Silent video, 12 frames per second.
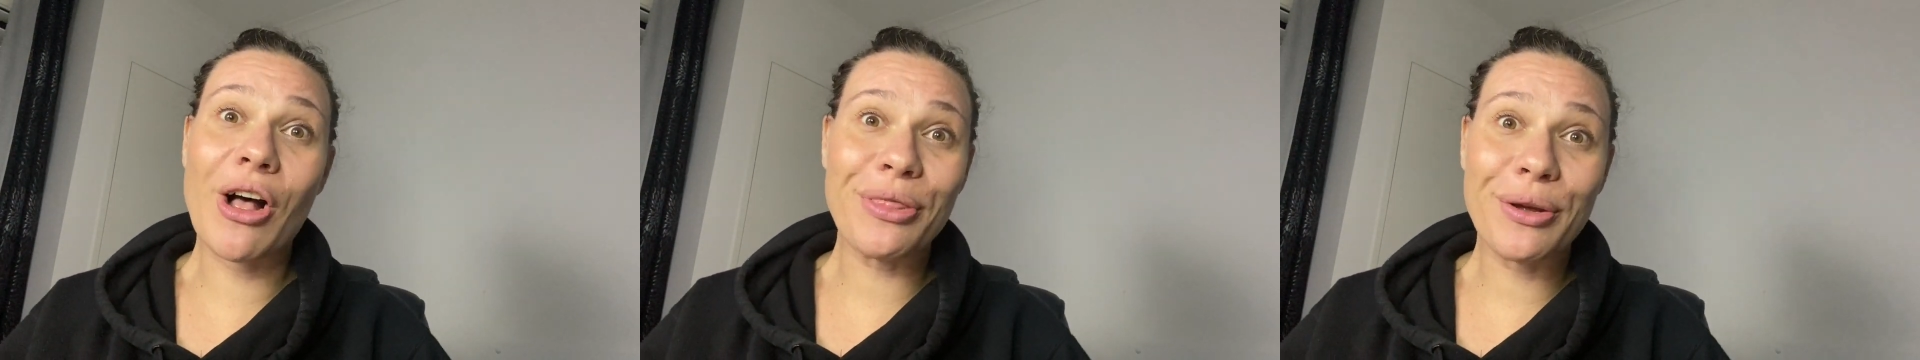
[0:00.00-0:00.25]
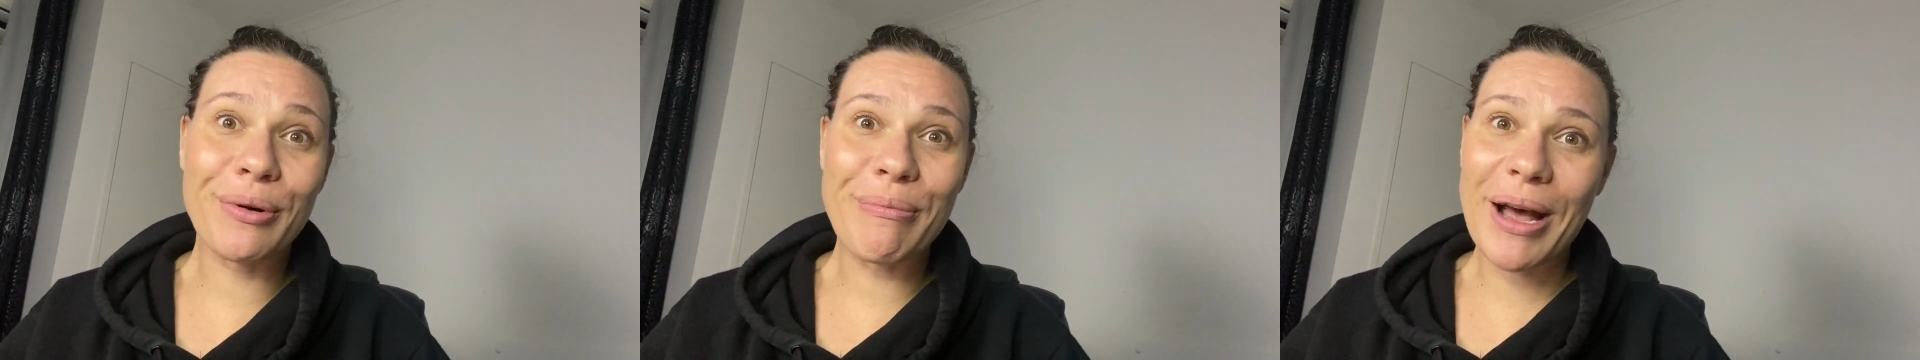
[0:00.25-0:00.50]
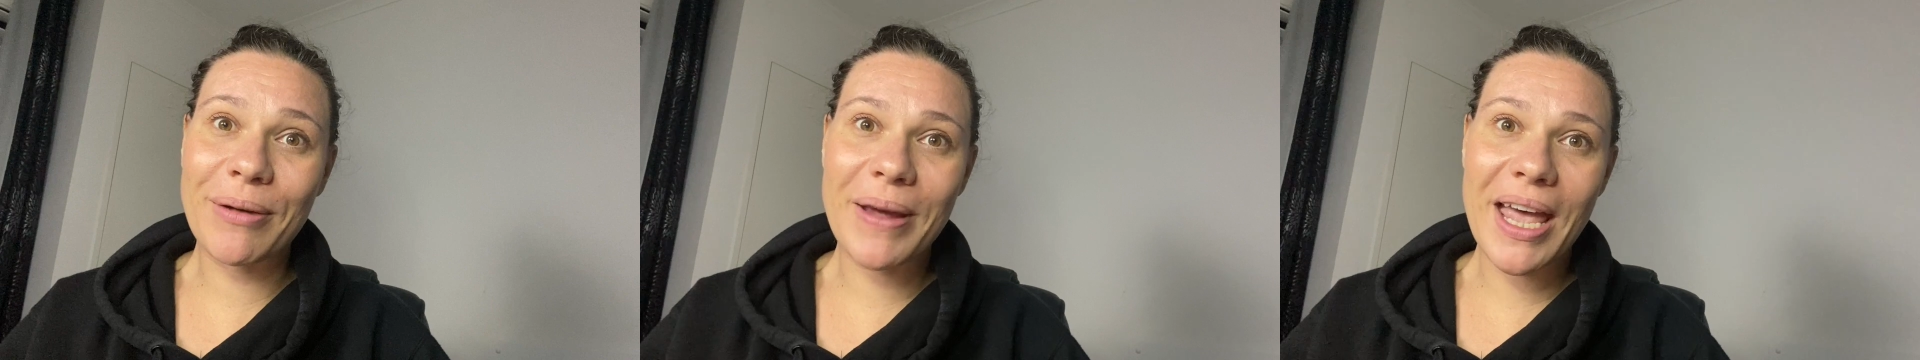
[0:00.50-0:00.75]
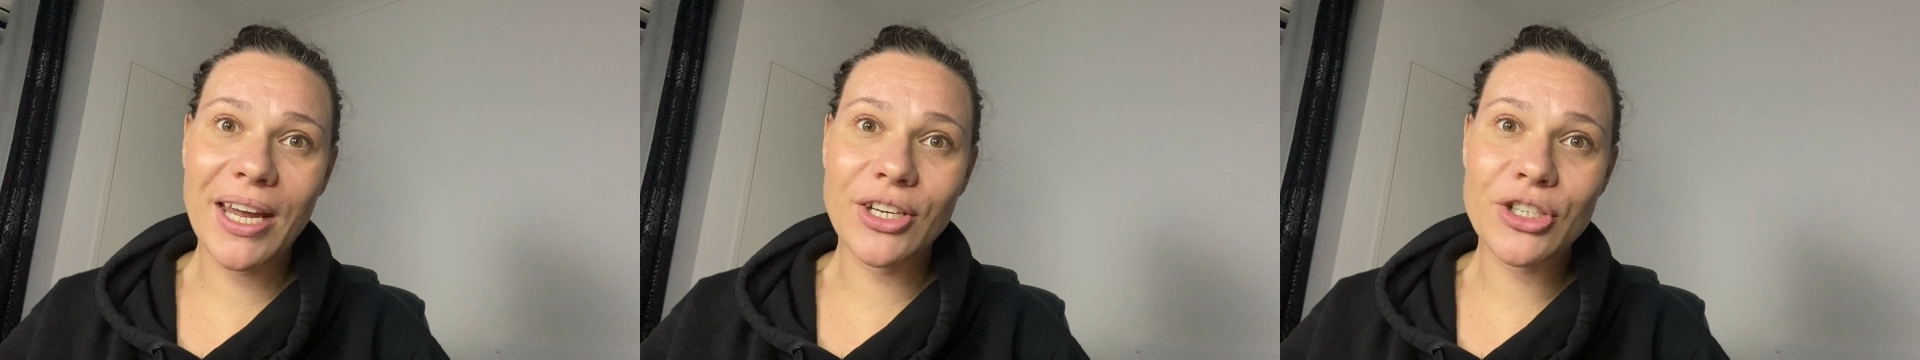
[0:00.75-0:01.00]
on their About
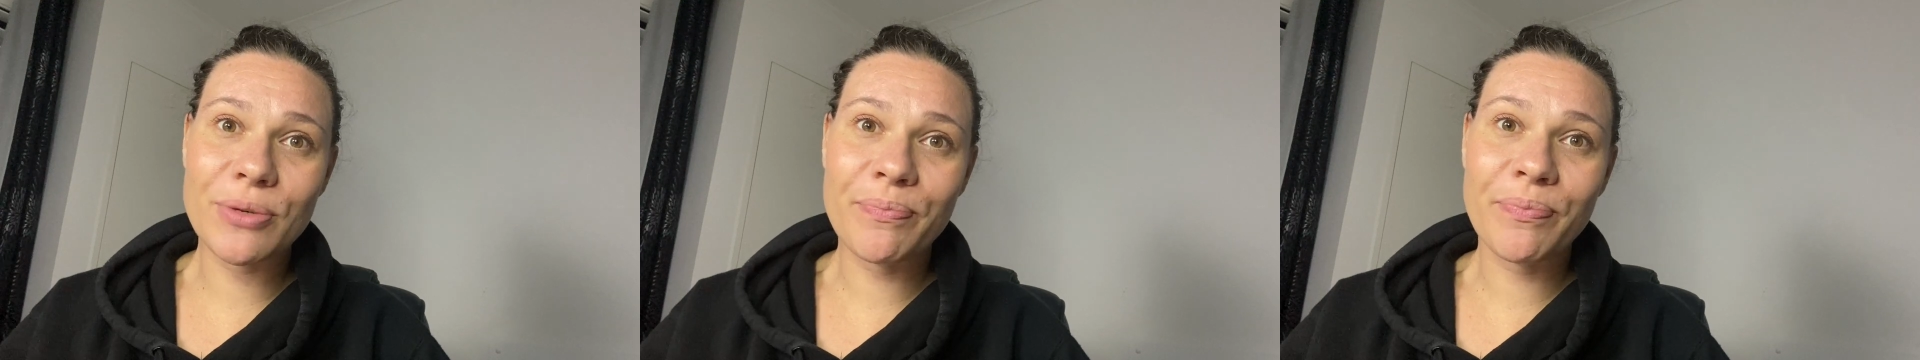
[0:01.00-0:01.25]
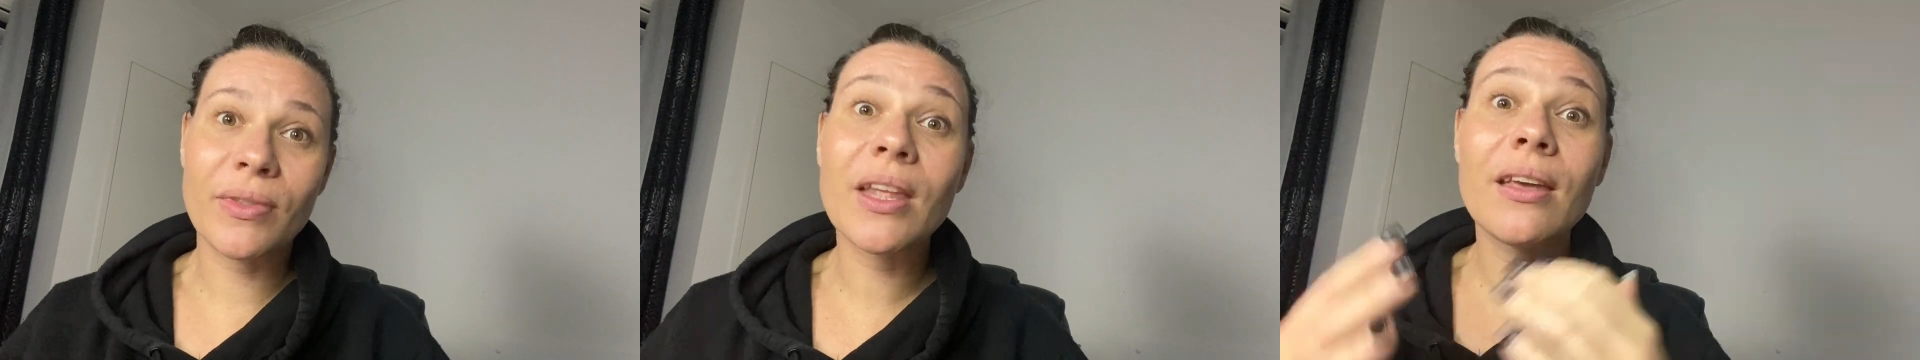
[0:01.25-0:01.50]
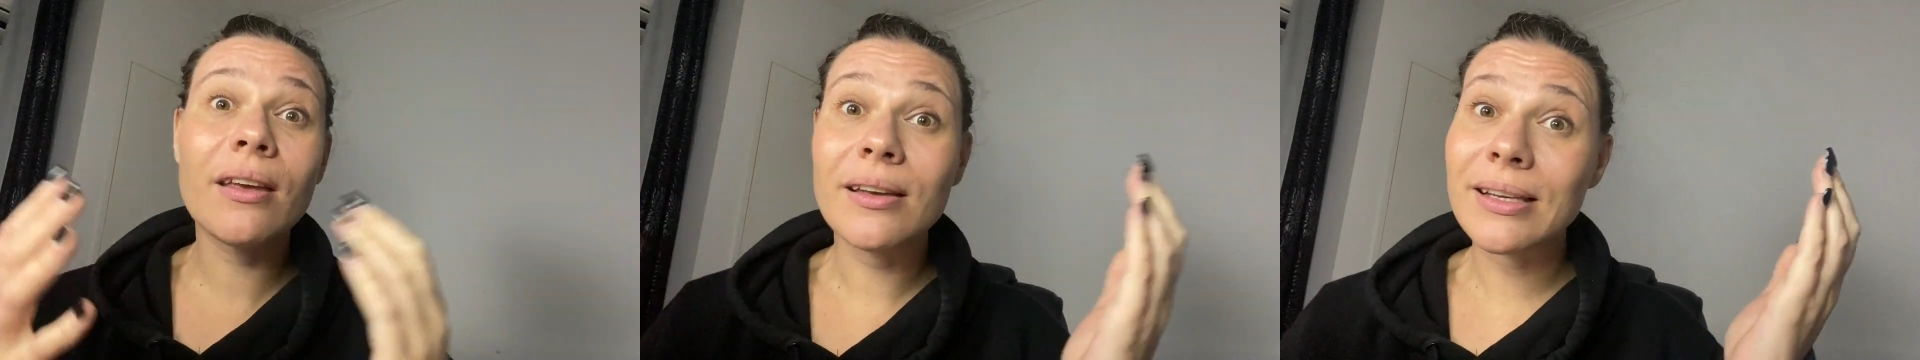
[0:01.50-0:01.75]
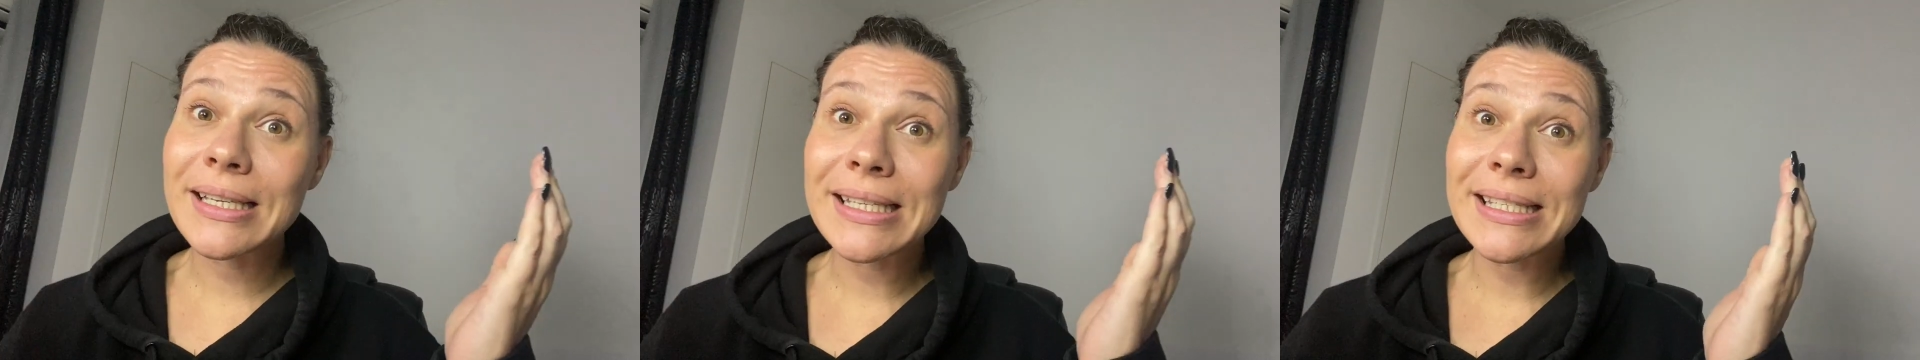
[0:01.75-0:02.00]
page.
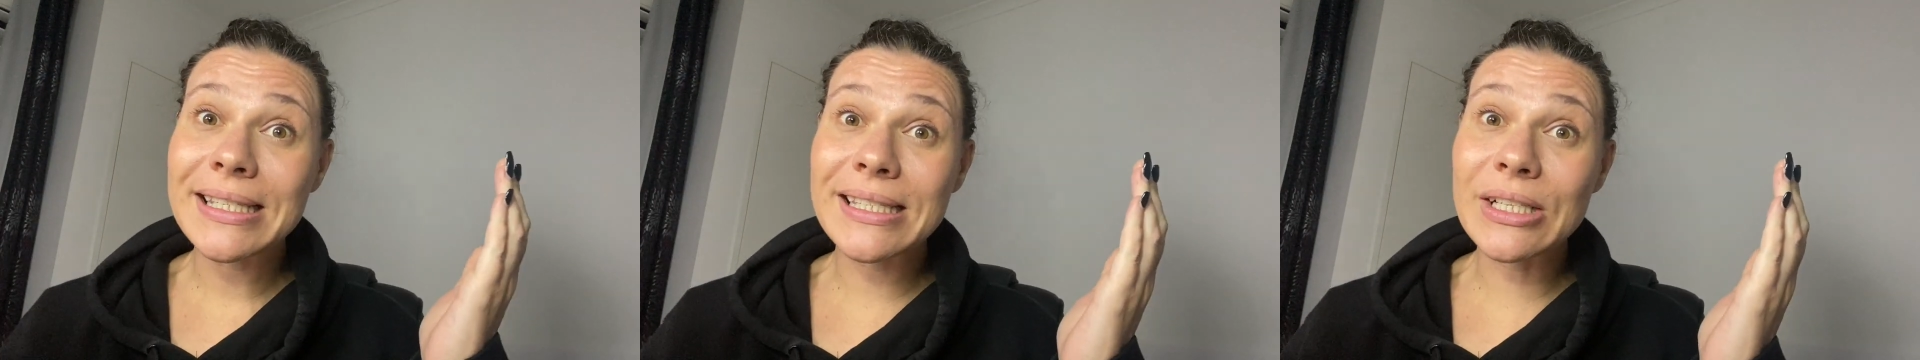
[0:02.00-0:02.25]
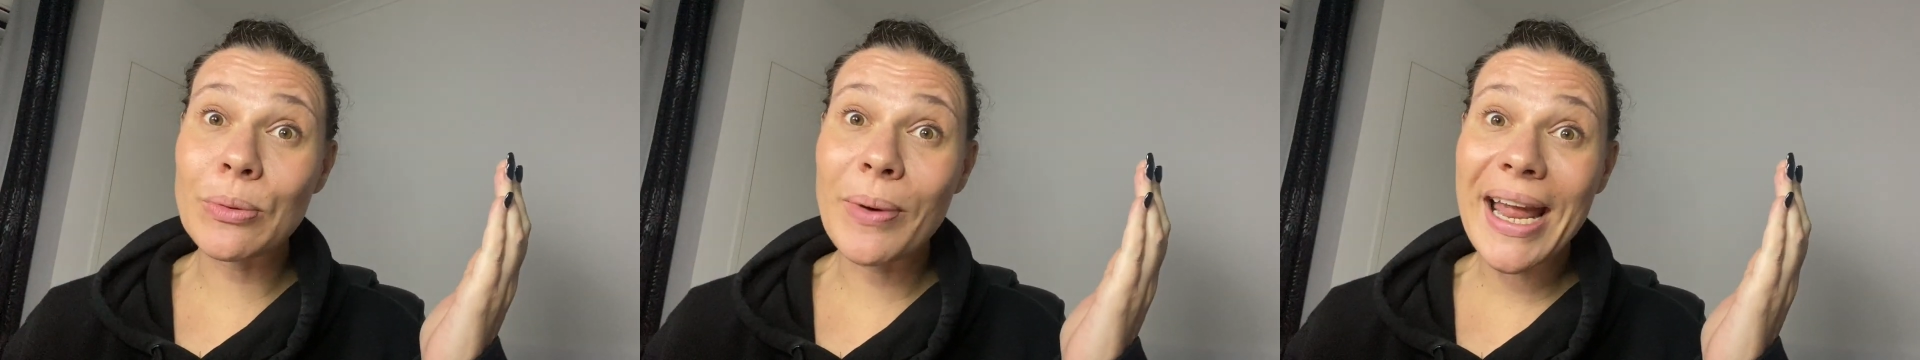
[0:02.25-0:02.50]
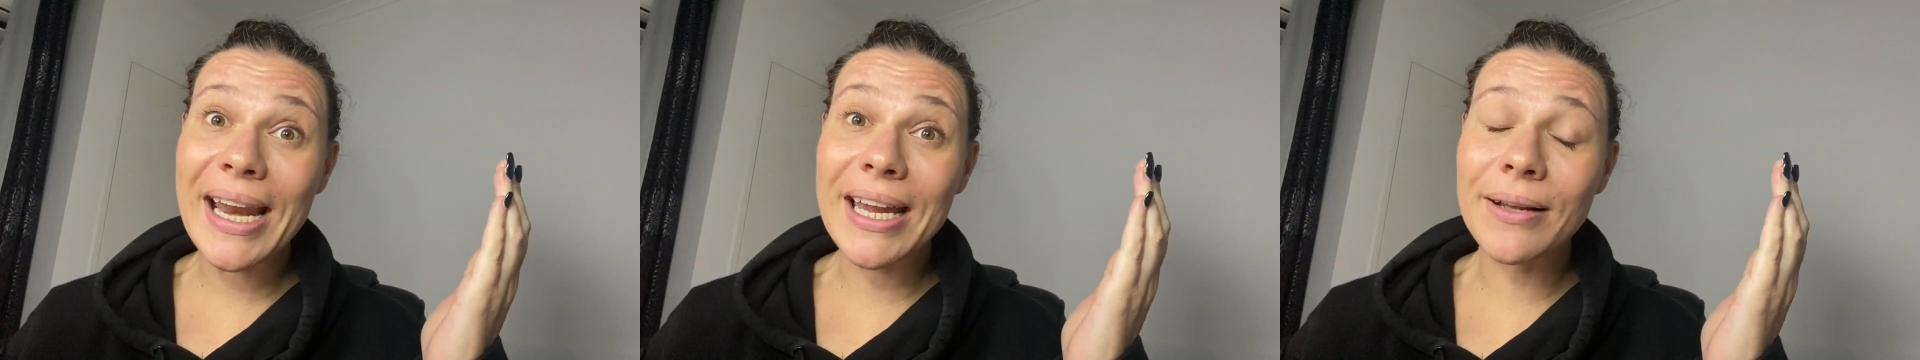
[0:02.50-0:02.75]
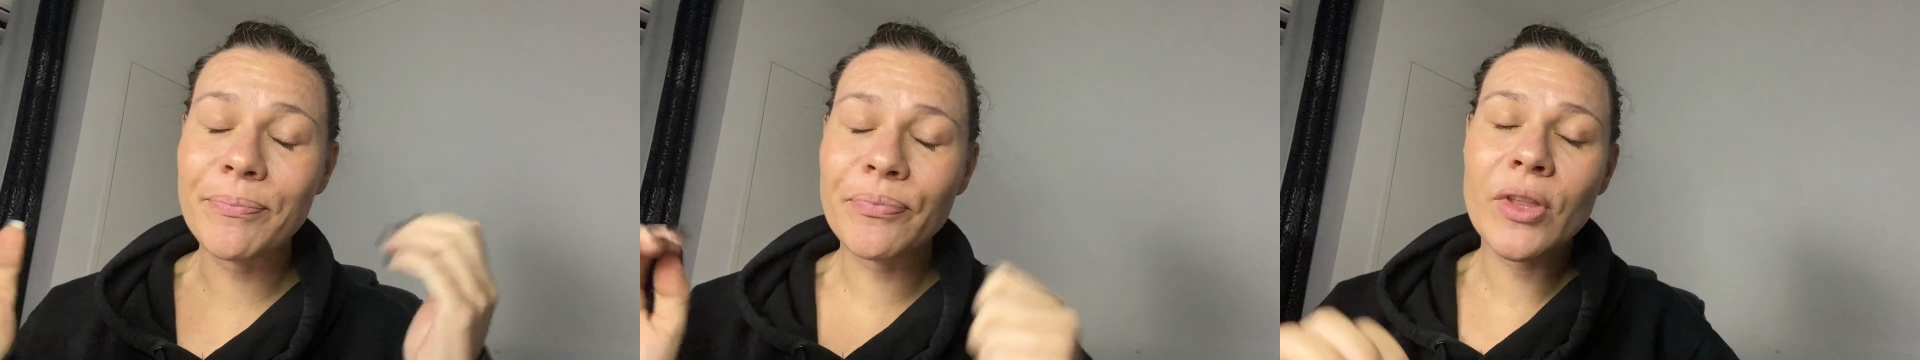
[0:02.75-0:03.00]
Still waiting.